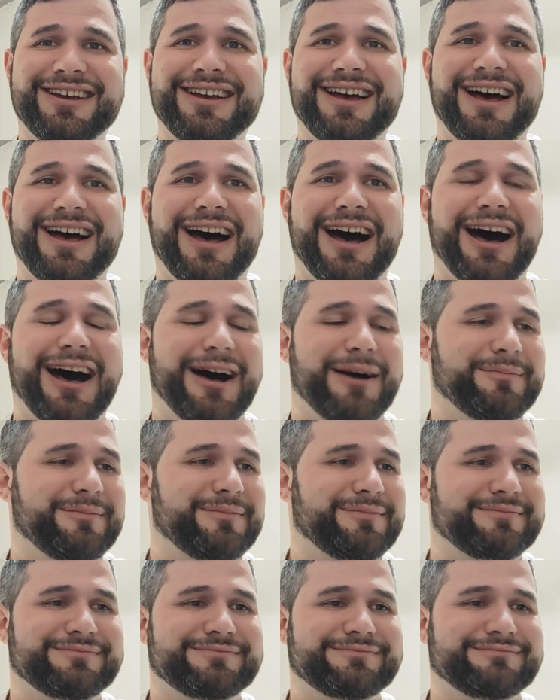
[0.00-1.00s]

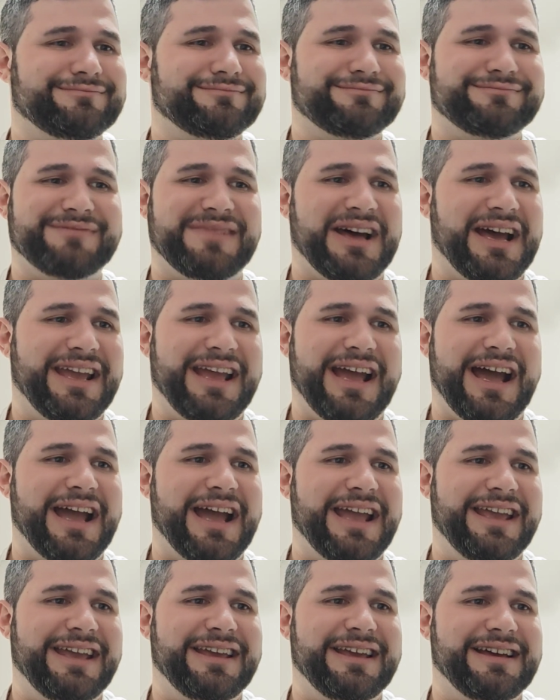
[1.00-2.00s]

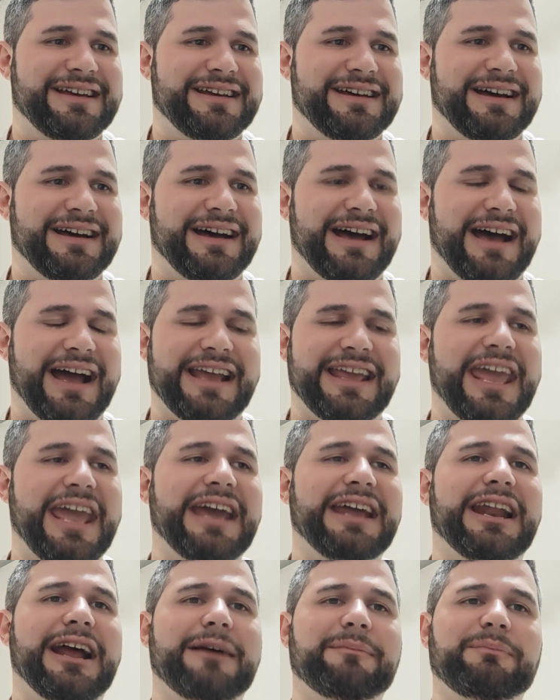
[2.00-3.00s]
I
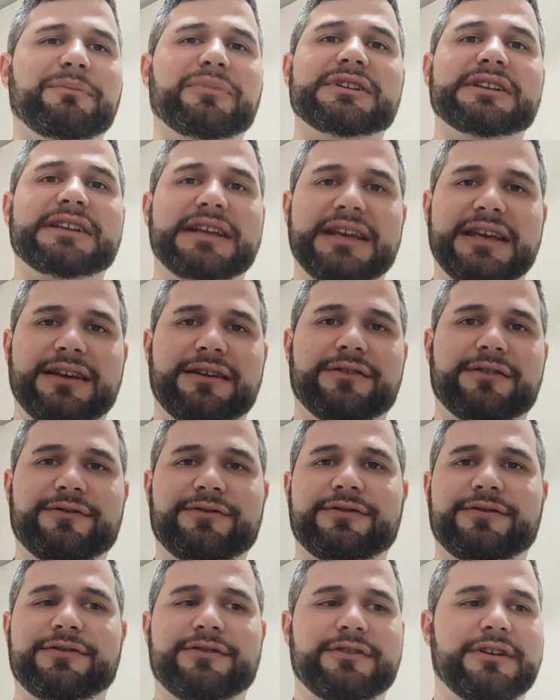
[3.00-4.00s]
cannot believe
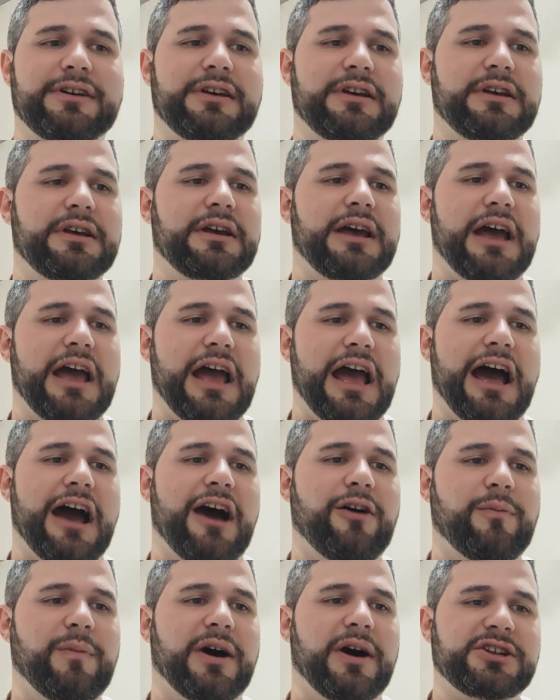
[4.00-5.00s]

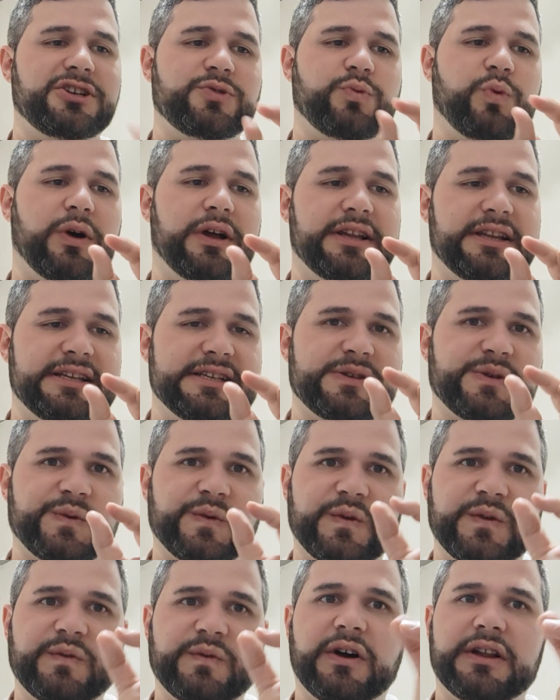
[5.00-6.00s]
how much this
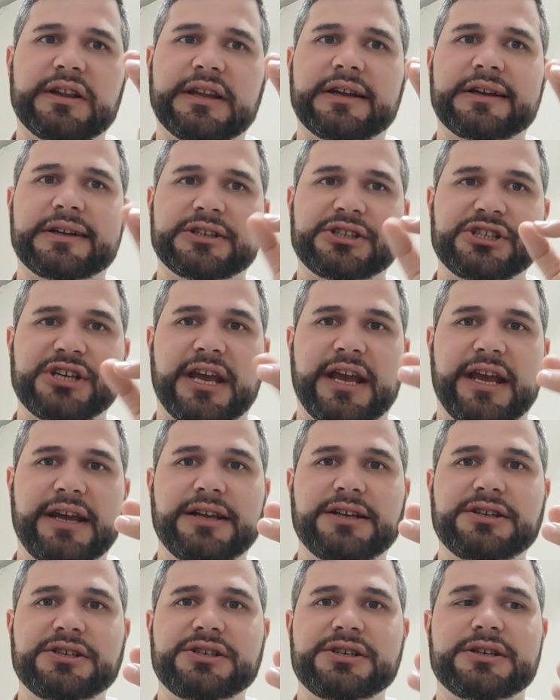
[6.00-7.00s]
one little
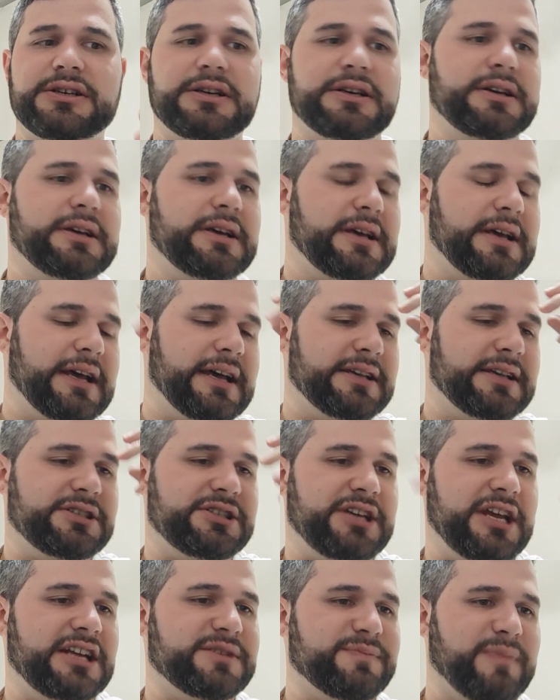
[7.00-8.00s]
change has
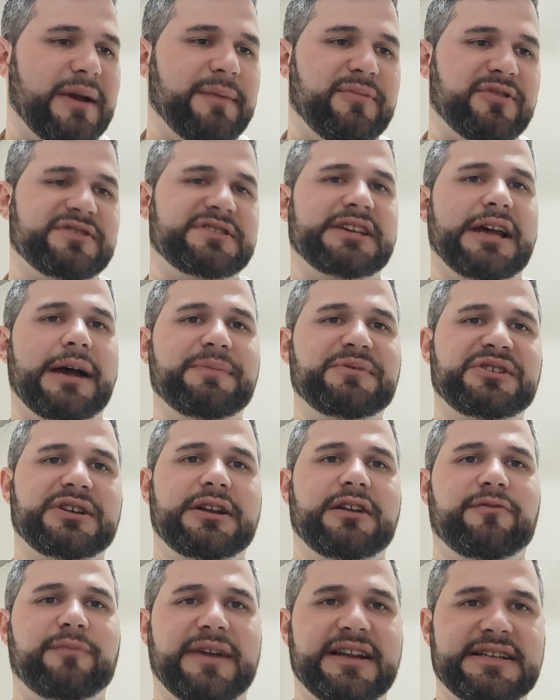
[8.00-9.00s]
changed my perception
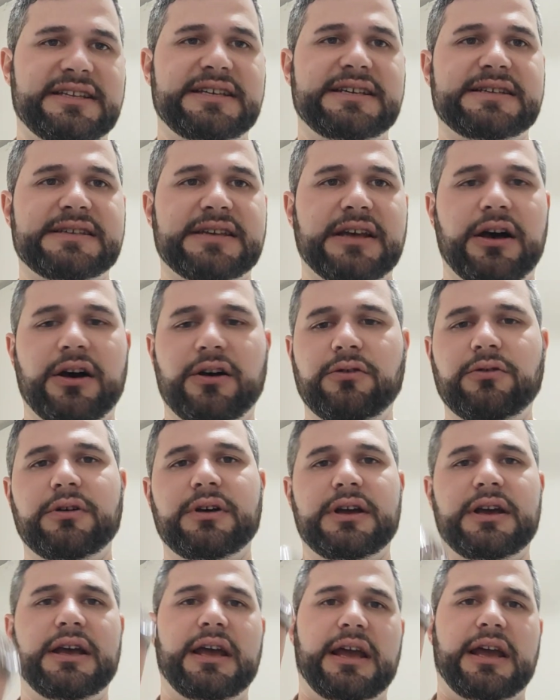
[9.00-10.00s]
of my Tissot,
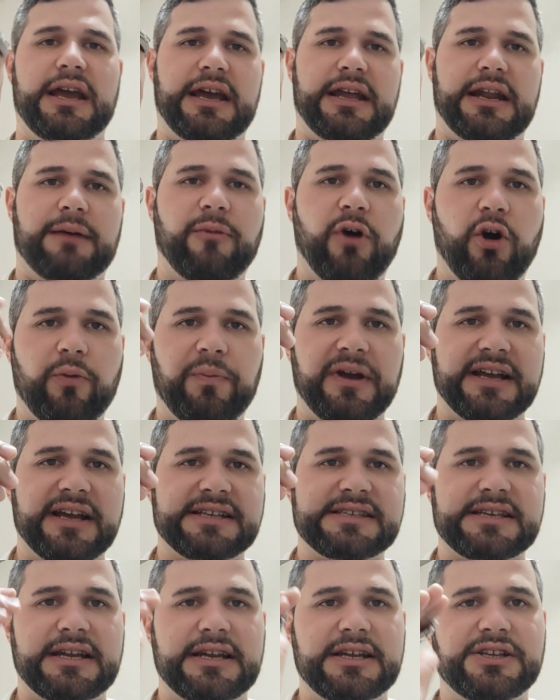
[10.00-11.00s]
and I'm hoping
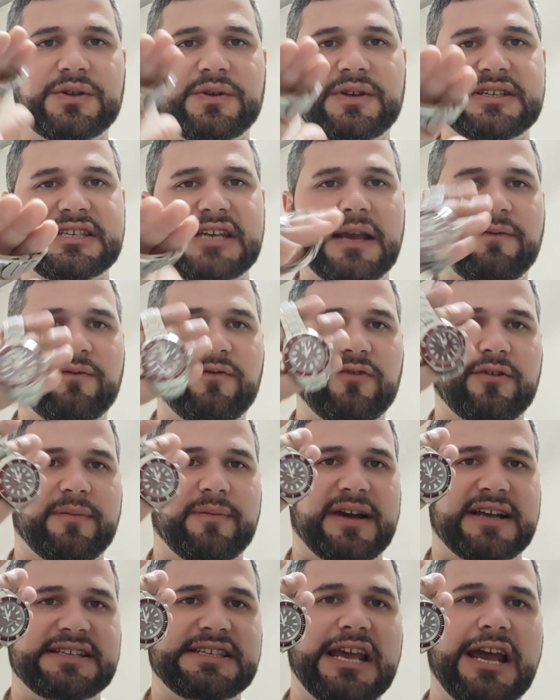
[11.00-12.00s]
it's going to do the same for
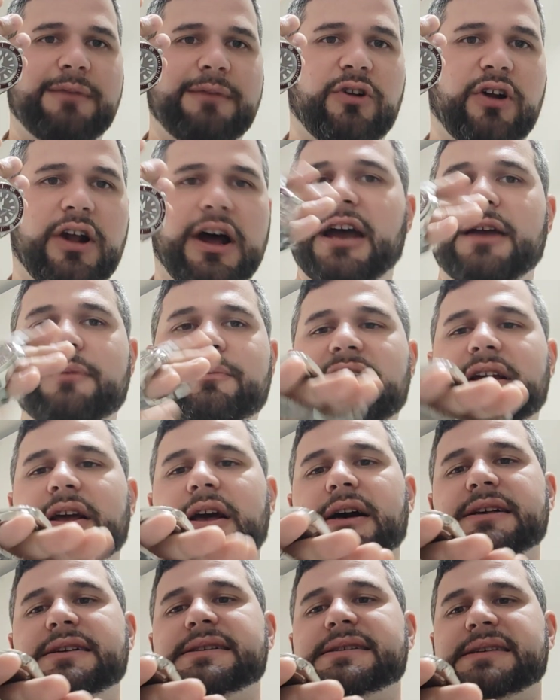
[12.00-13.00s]
my Samurai
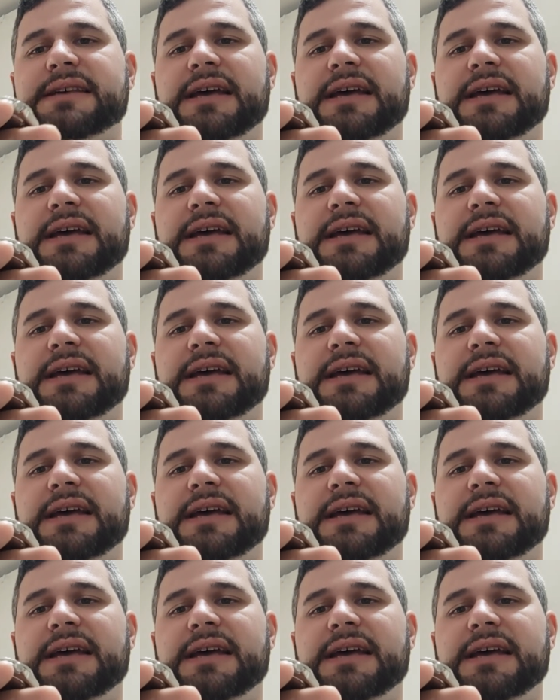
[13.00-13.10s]
because,